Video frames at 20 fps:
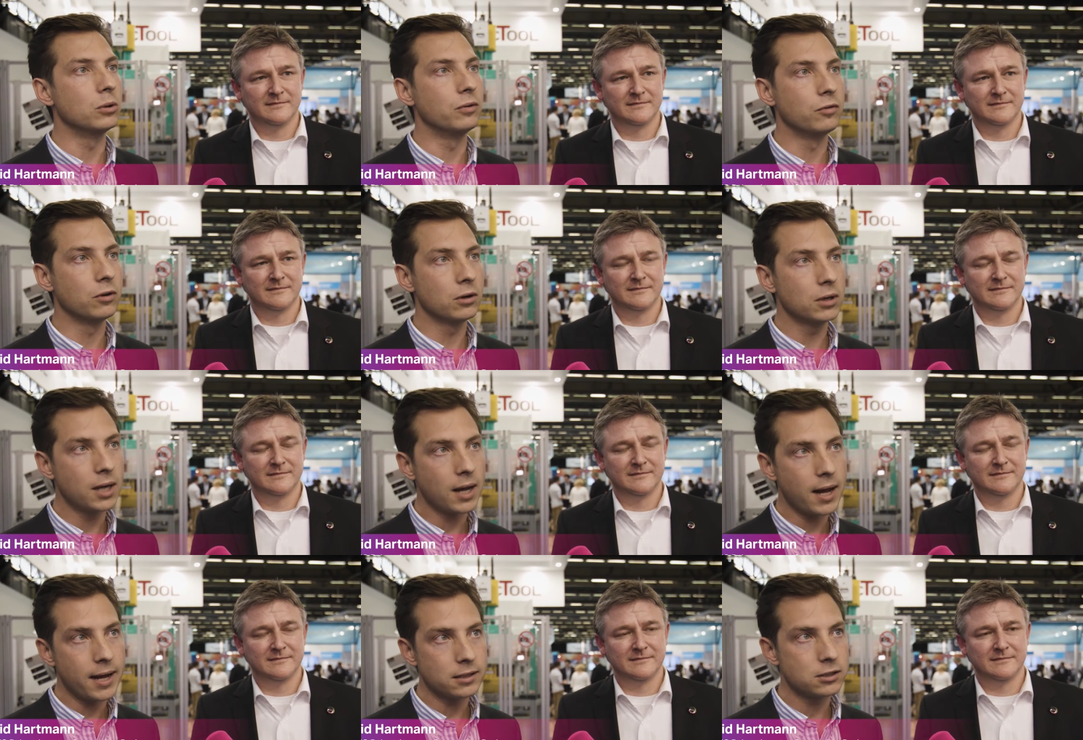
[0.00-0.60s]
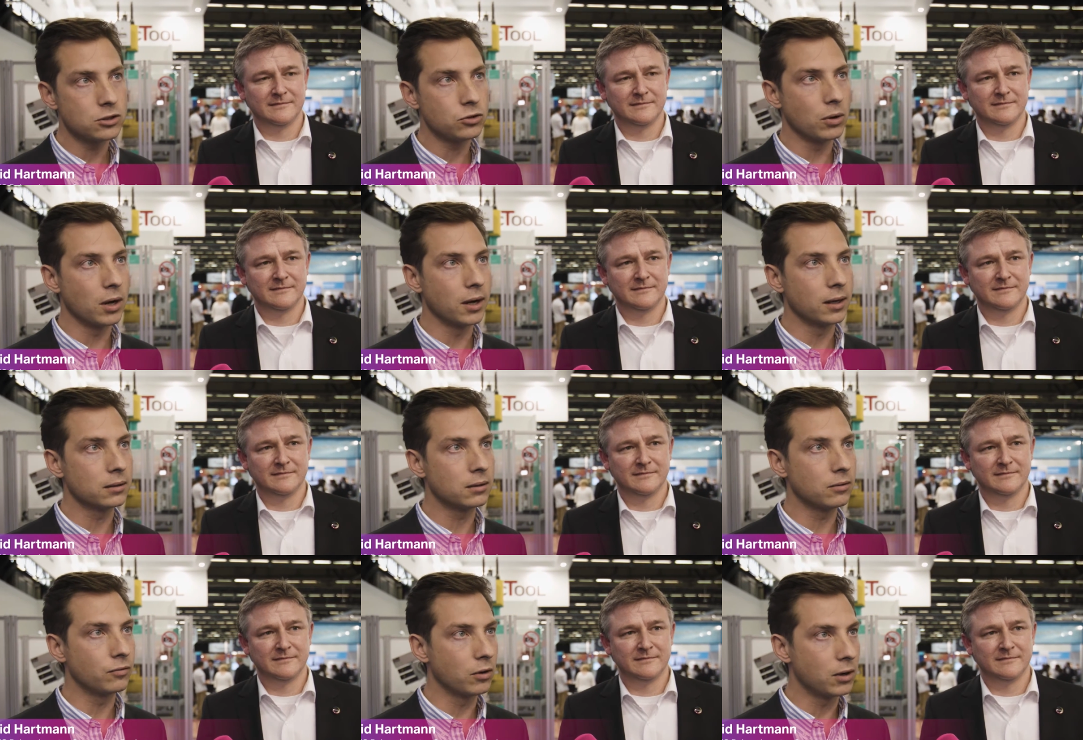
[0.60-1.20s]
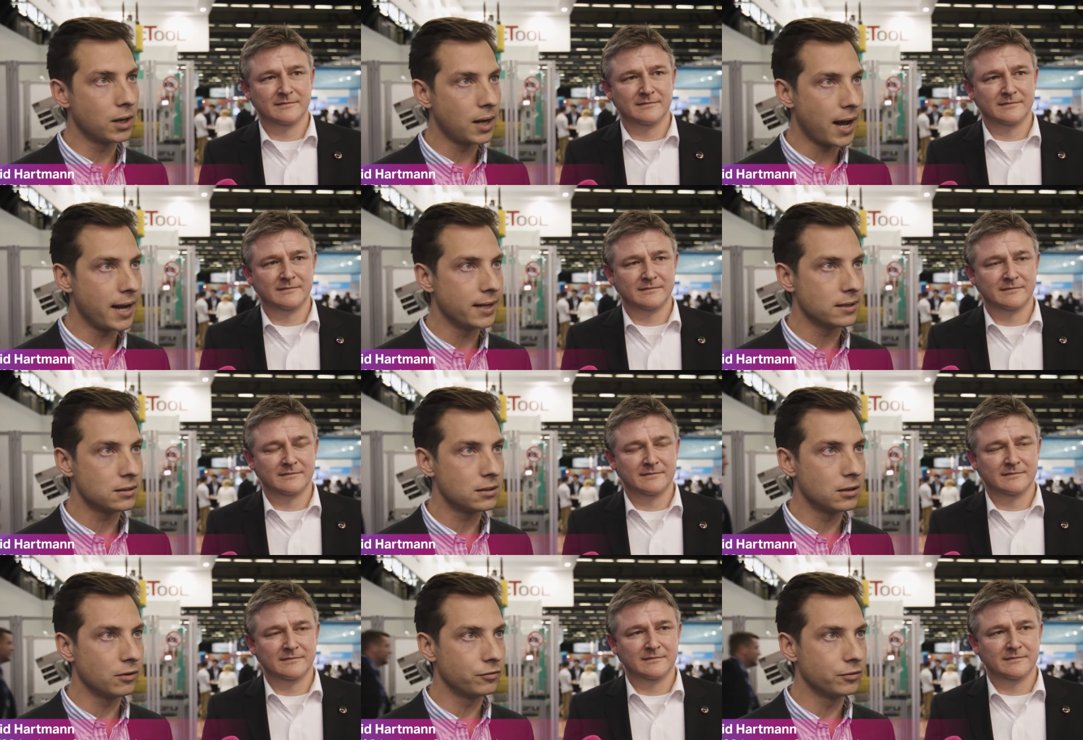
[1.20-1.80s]
Speaker 1: with very high strength, very high
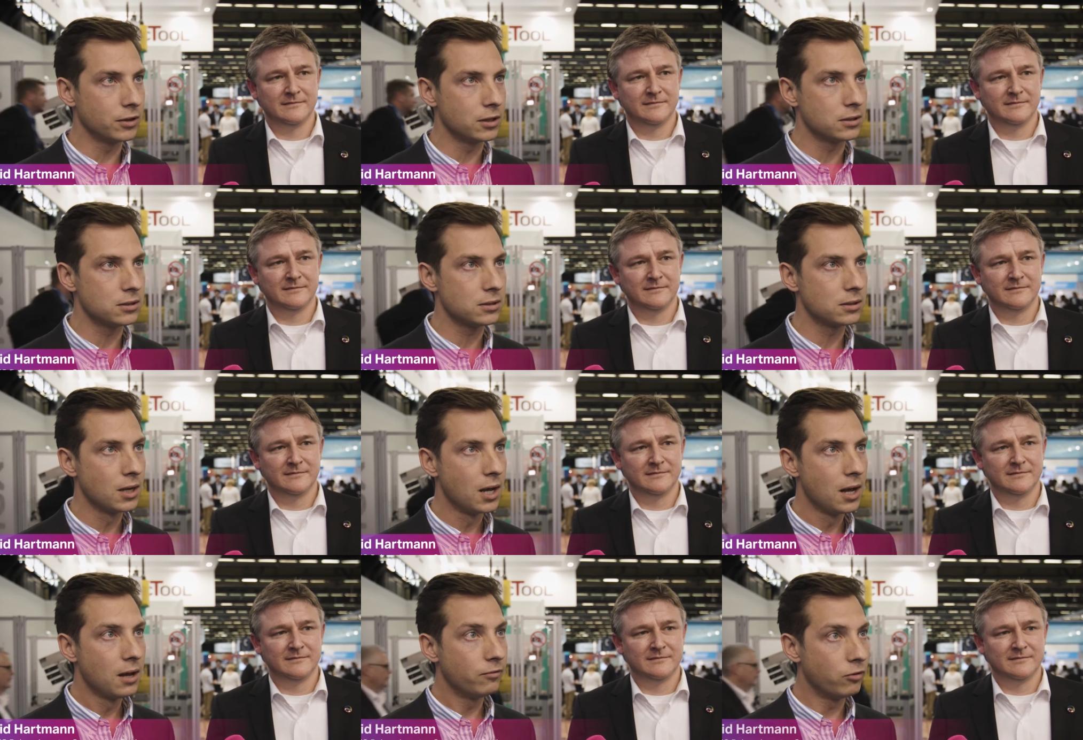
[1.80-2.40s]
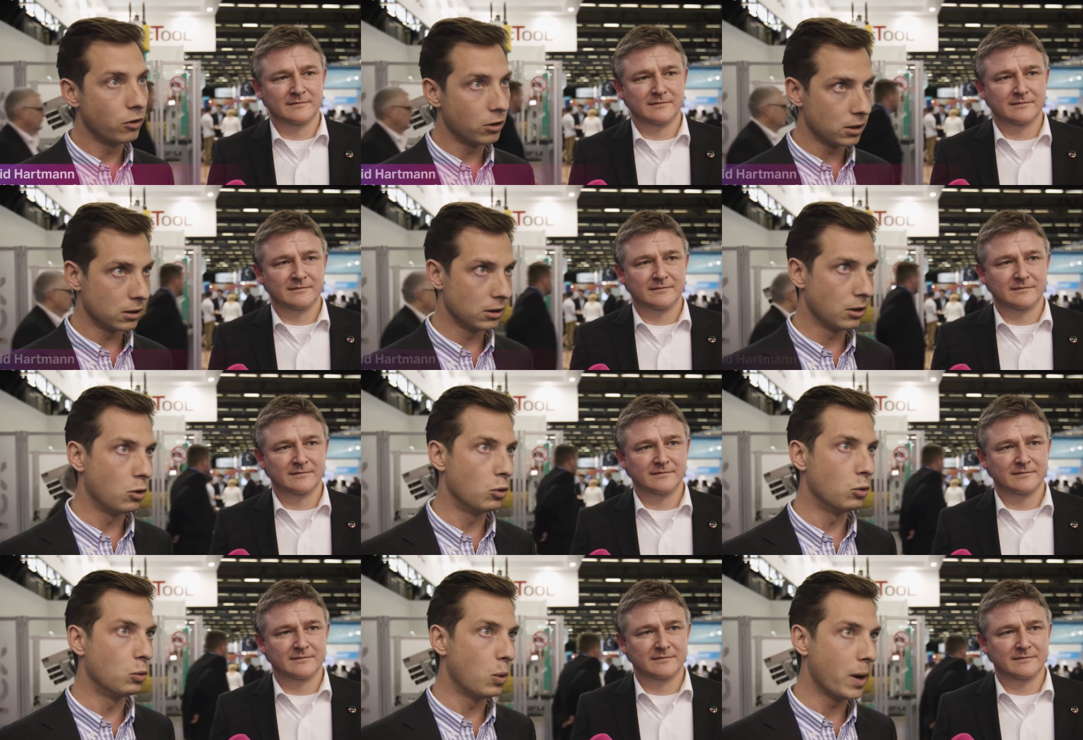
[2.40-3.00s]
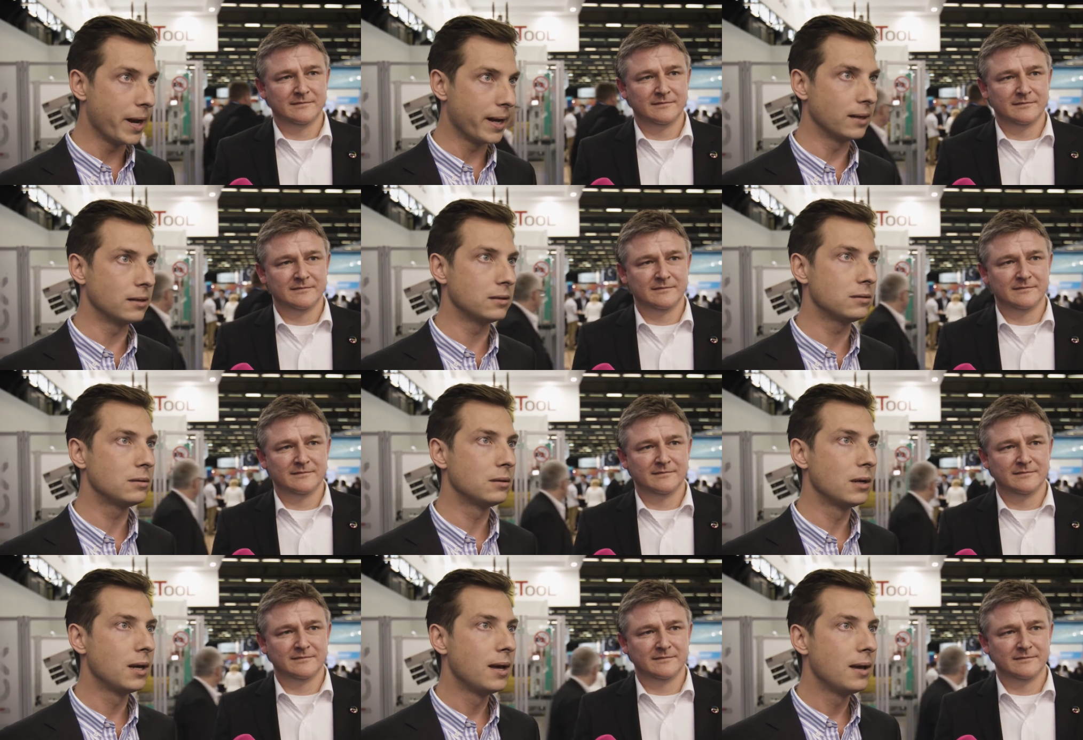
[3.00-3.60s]
stiffness, very low
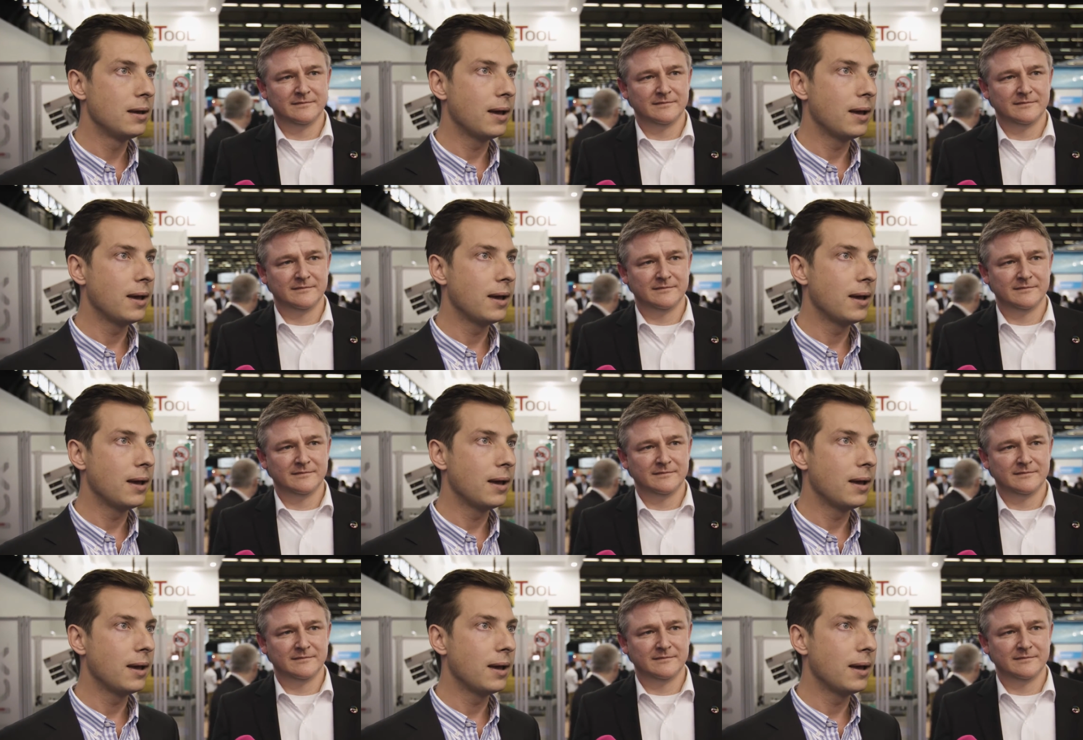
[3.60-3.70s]
weight,